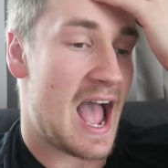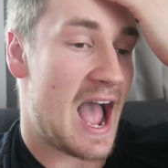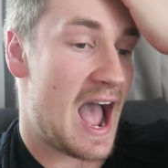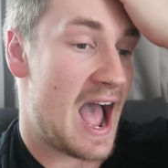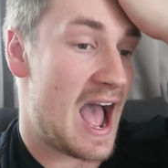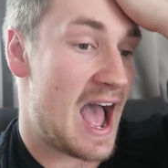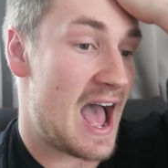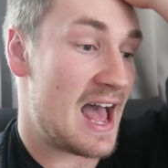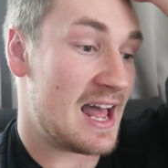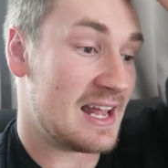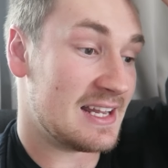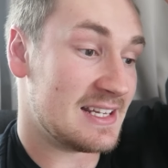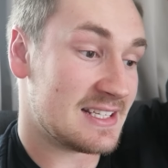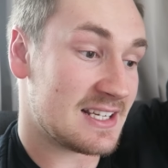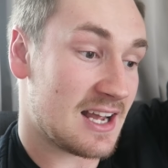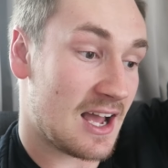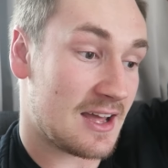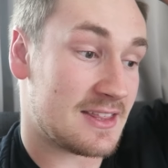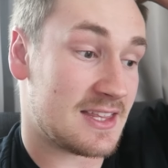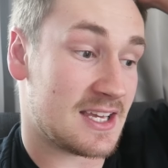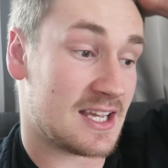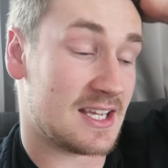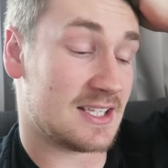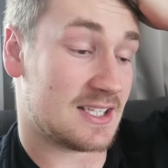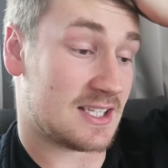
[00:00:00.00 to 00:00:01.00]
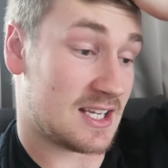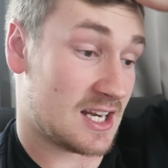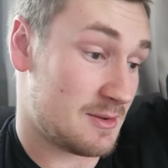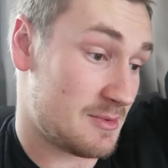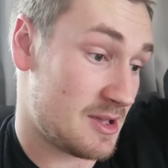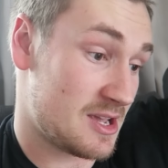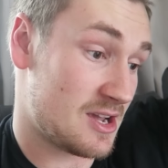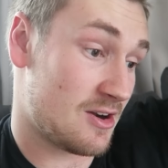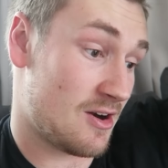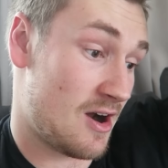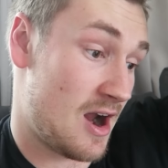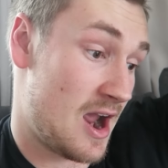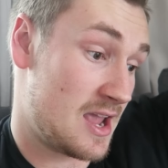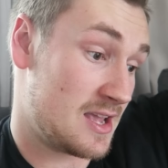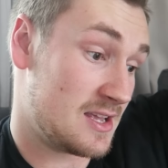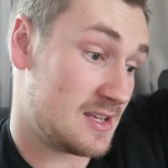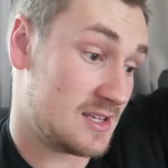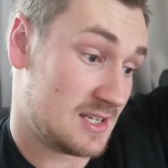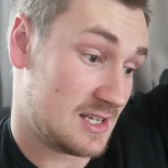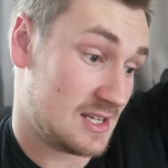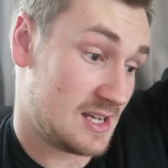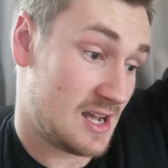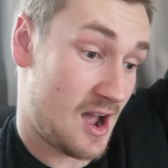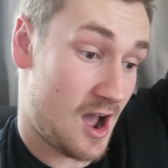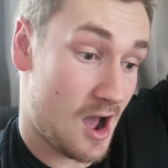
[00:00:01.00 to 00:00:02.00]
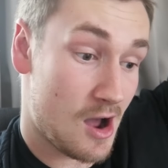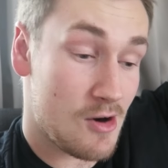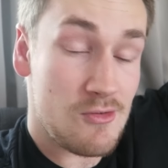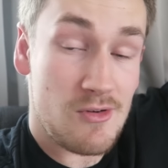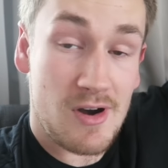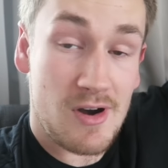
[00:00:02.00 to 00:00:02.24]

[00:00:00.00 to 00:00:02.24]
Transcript: and I think it's gonna be great. I